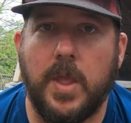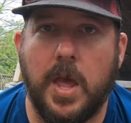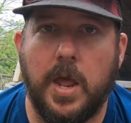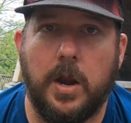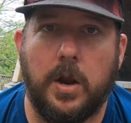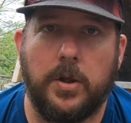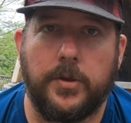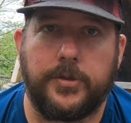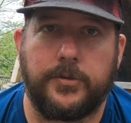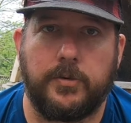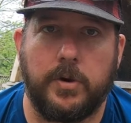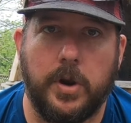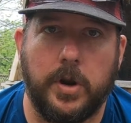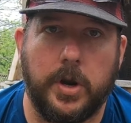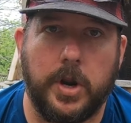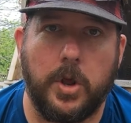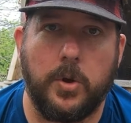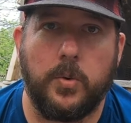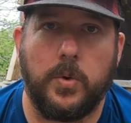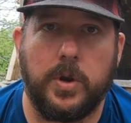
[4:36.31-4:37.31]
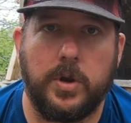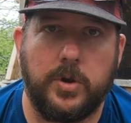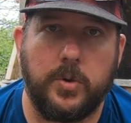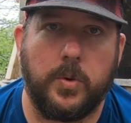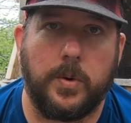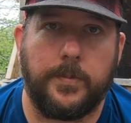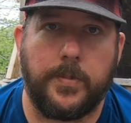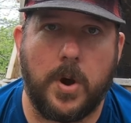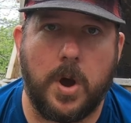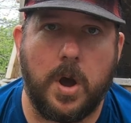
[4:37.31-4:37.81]
and I'll throw it out
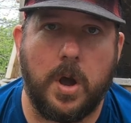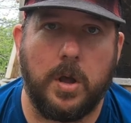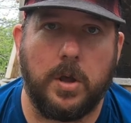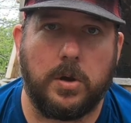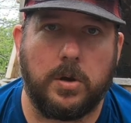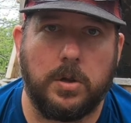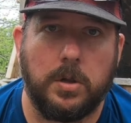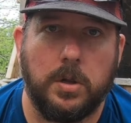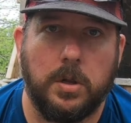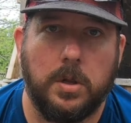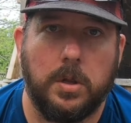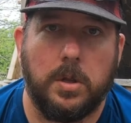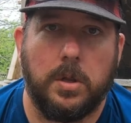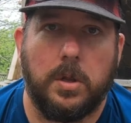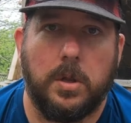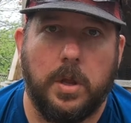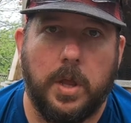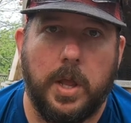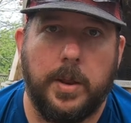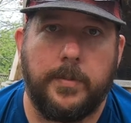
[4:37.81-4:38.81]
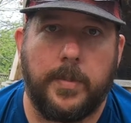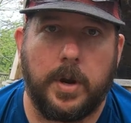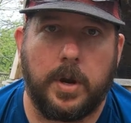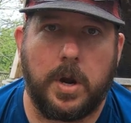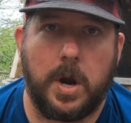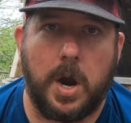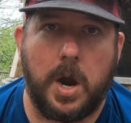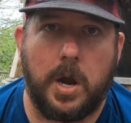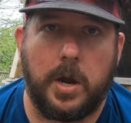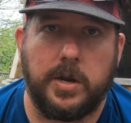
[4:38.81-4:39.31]
into a pile in my
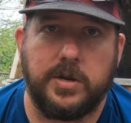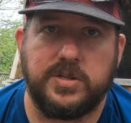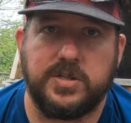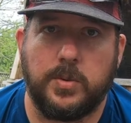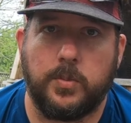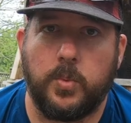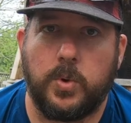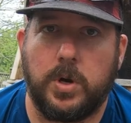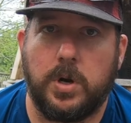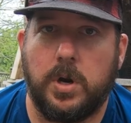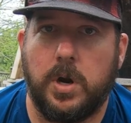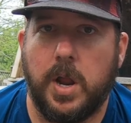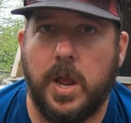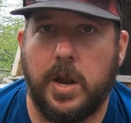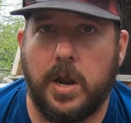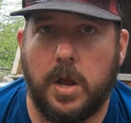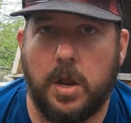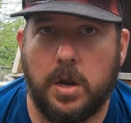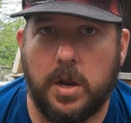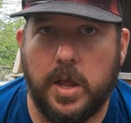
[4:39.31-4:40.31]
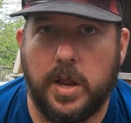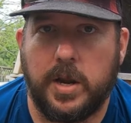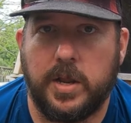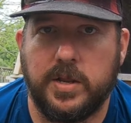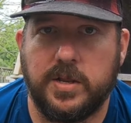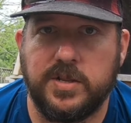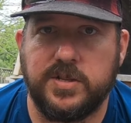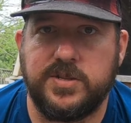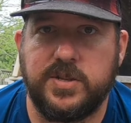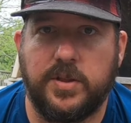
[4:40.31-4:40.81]
garden somewhere, and I'll let
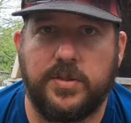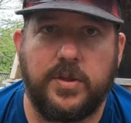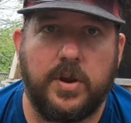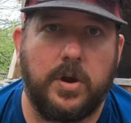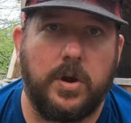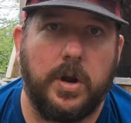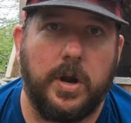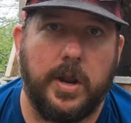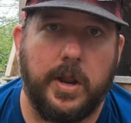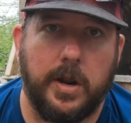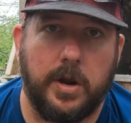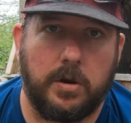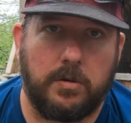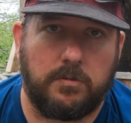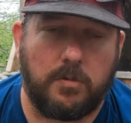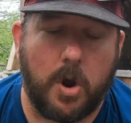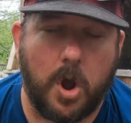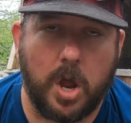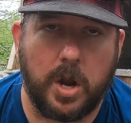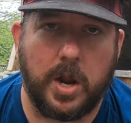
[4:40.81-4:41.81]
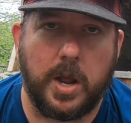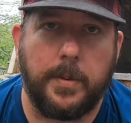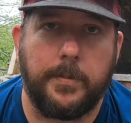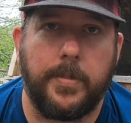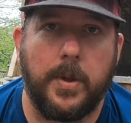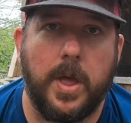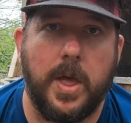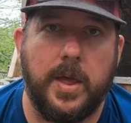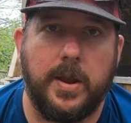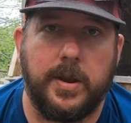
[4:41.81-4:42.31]
it sit there and it'll rot
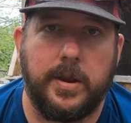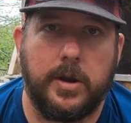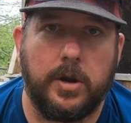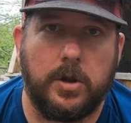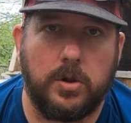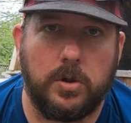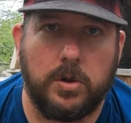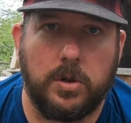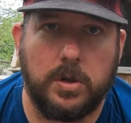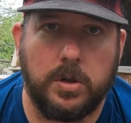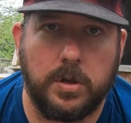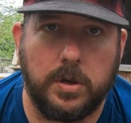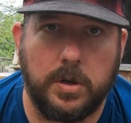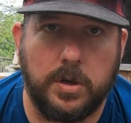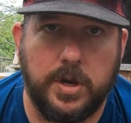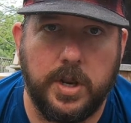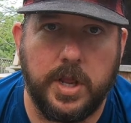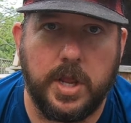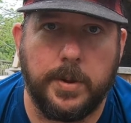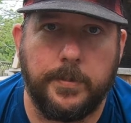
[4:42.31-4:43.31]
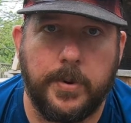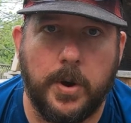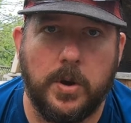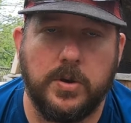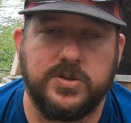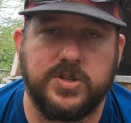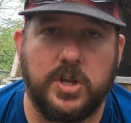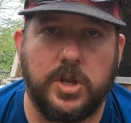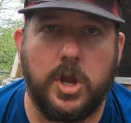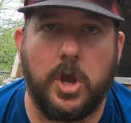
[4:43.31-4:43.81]
up and it'll
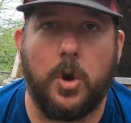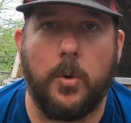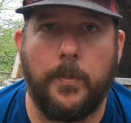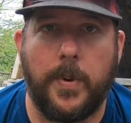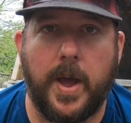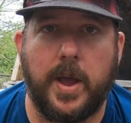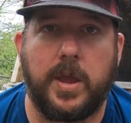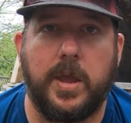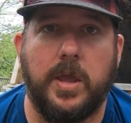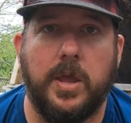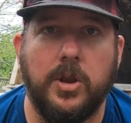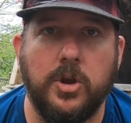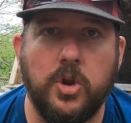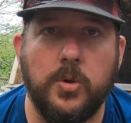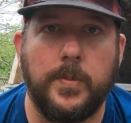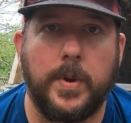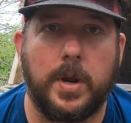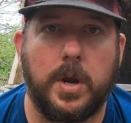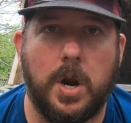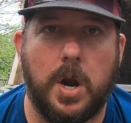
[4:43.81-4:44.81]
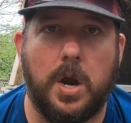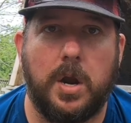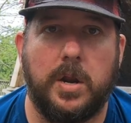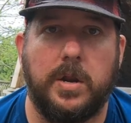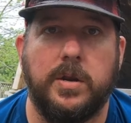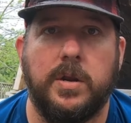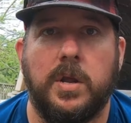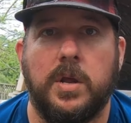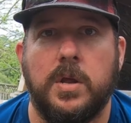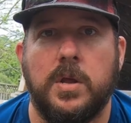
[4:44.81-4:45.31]
decompose and go back into my
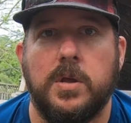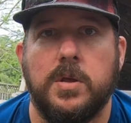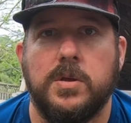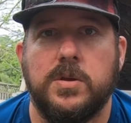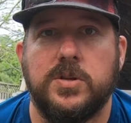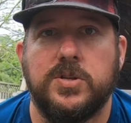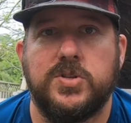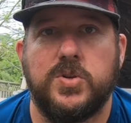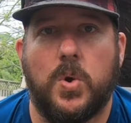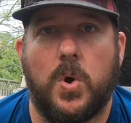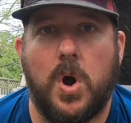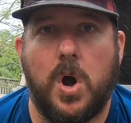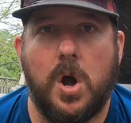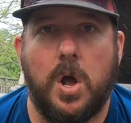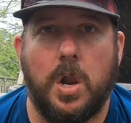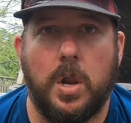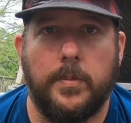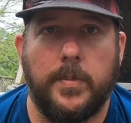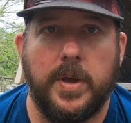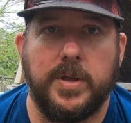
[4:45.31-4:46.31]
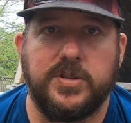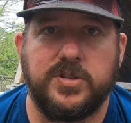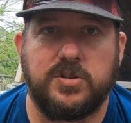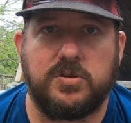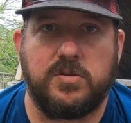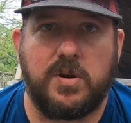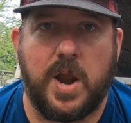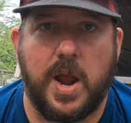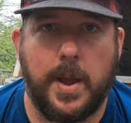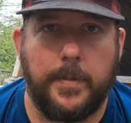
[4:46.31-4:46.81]
garden. So all of my
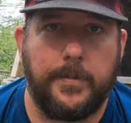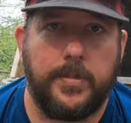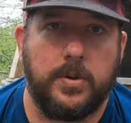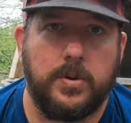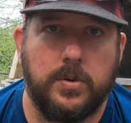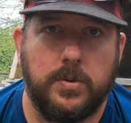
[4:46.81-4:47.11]
scrap